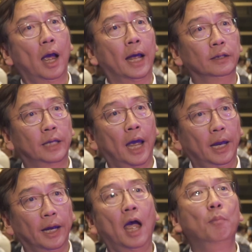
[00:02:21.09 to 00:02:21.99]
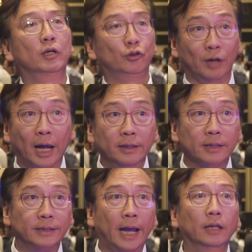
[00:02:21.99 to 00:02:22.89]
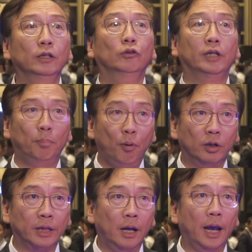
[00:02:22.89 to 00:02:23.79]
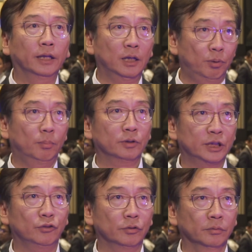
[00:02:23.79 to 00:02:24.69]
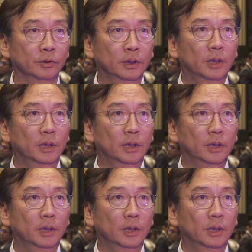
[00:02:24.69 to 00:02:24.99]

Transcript: and they help us to understand the product and the proposition.